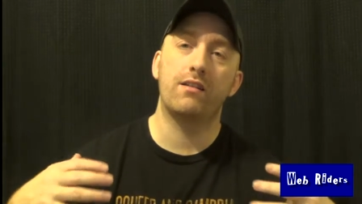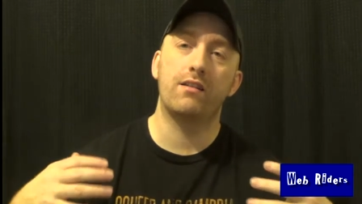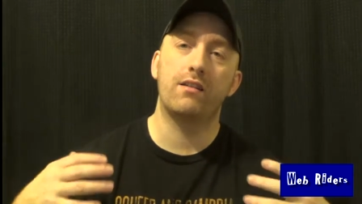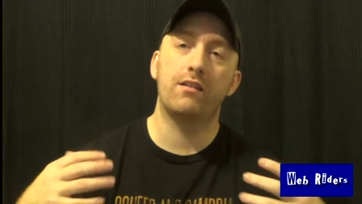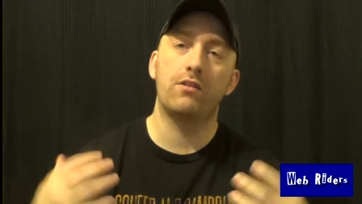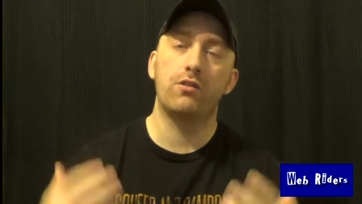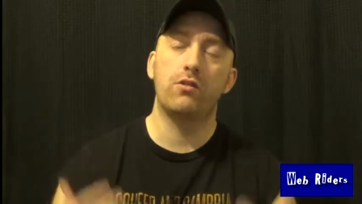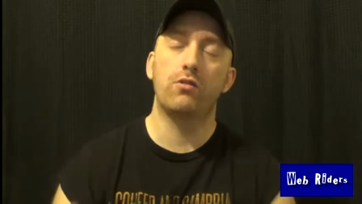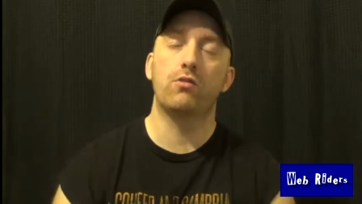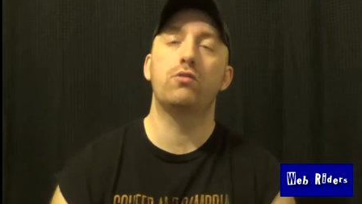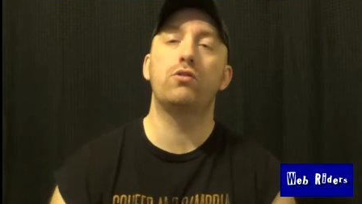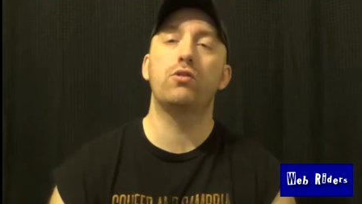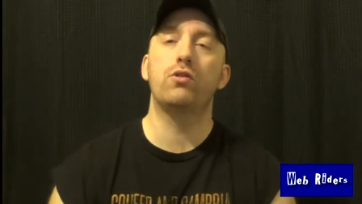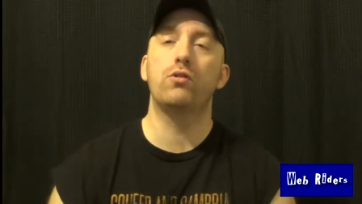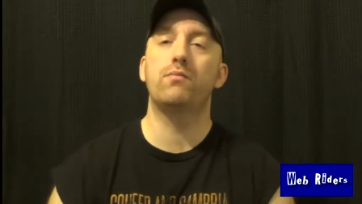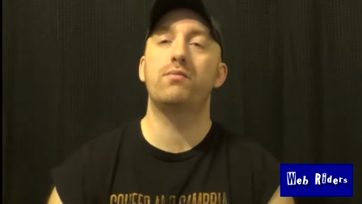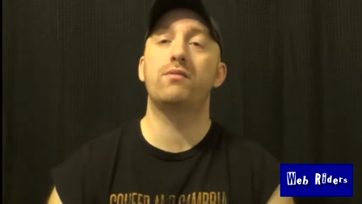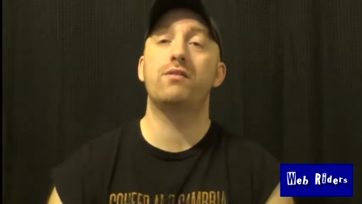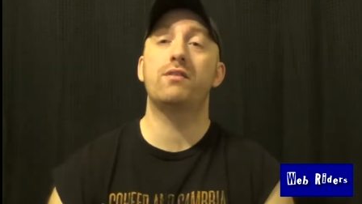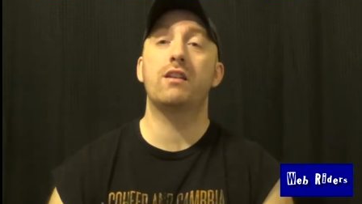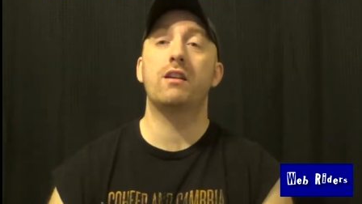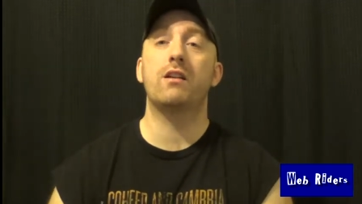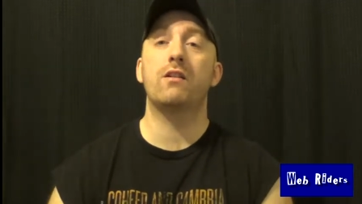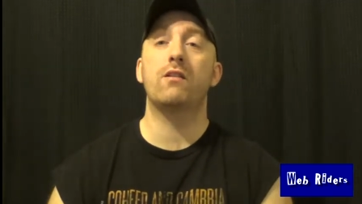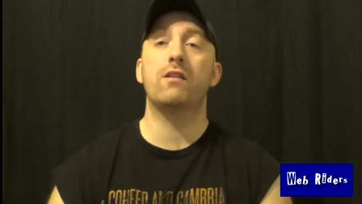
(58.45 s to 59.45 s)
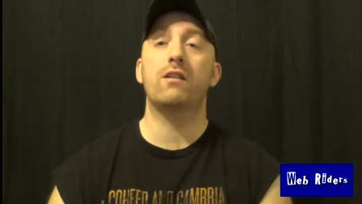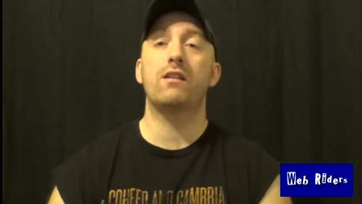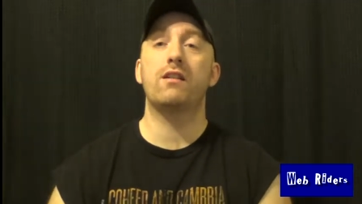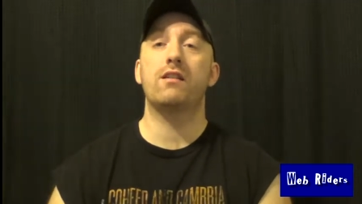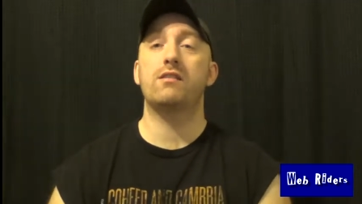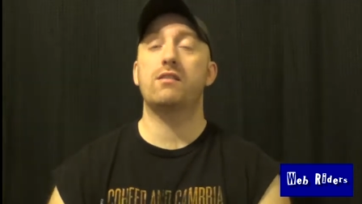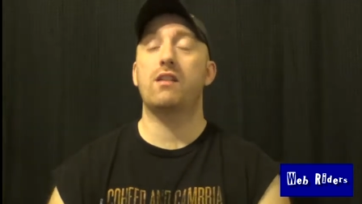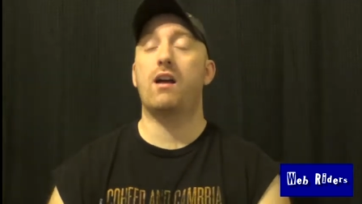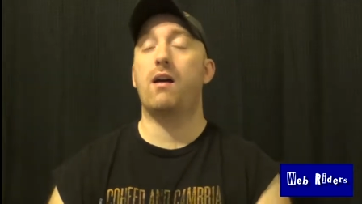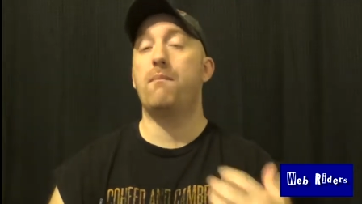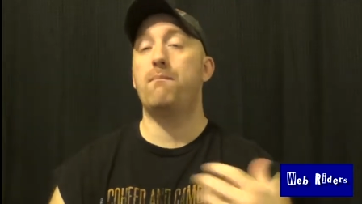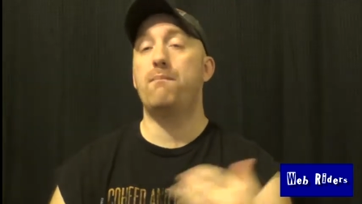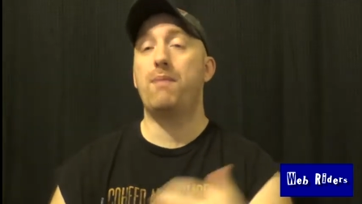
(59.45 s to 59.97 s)
YouTube series
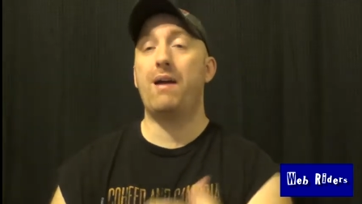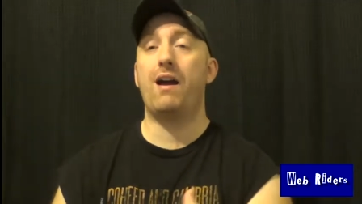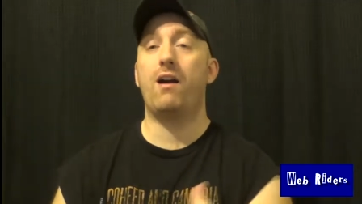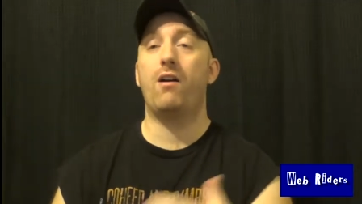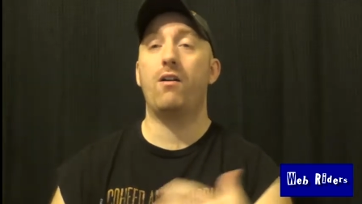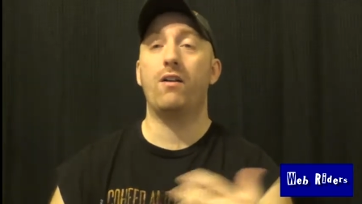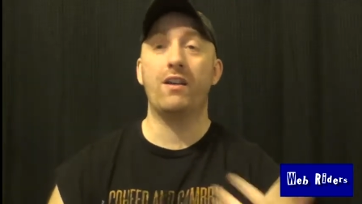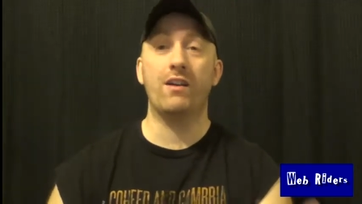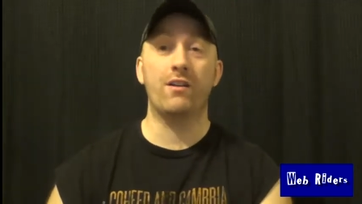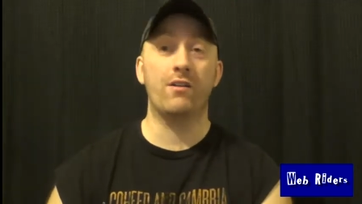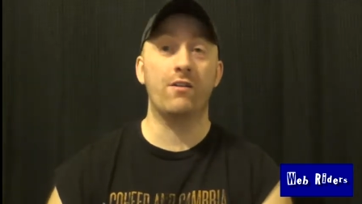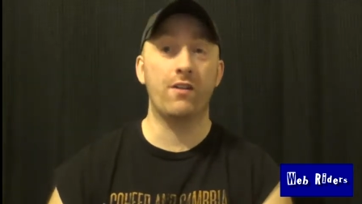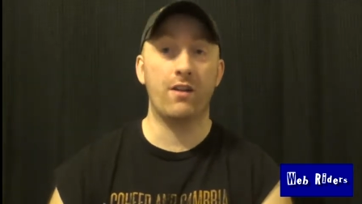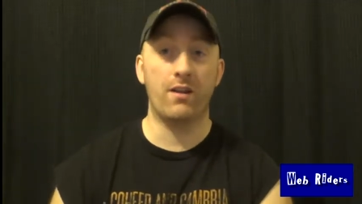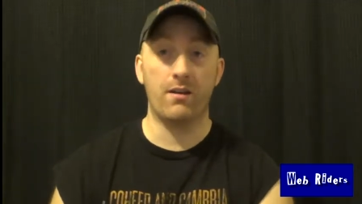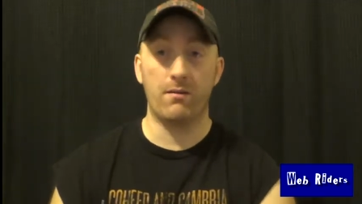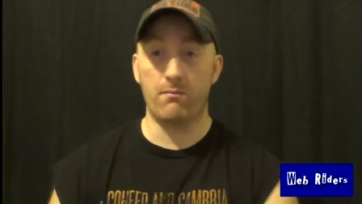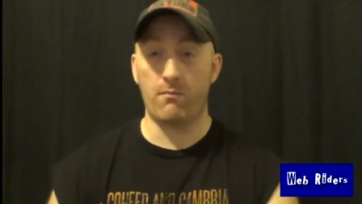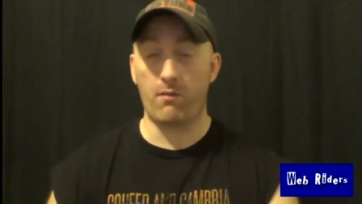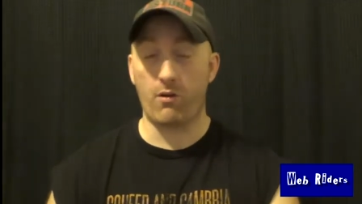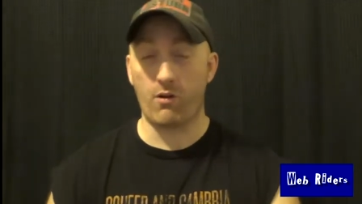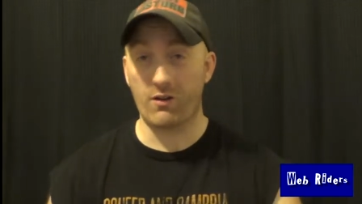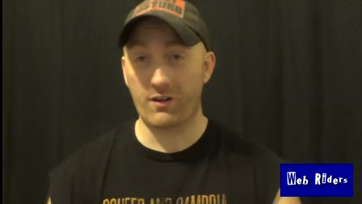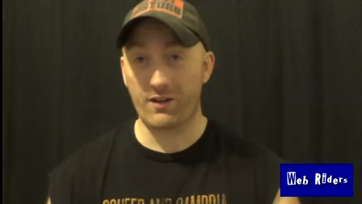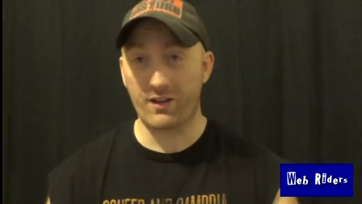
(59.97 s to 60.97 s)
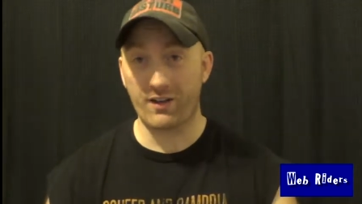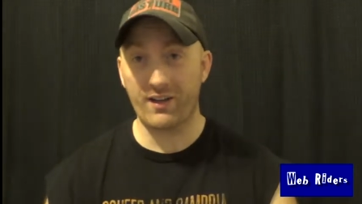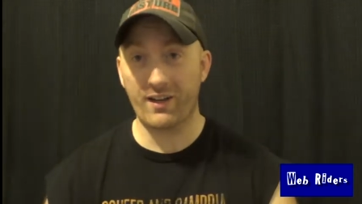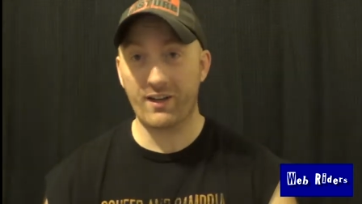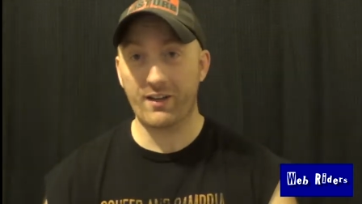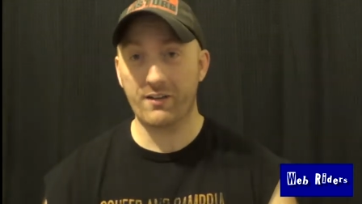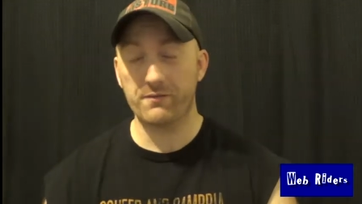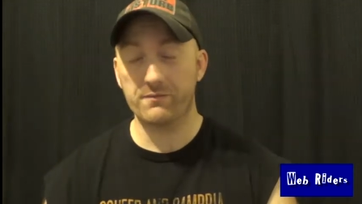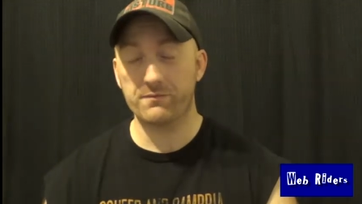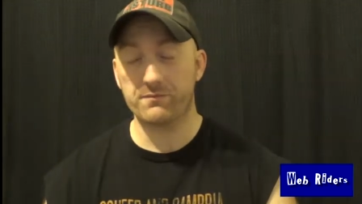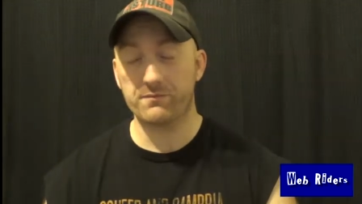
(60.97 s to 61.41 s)
about internet marketing.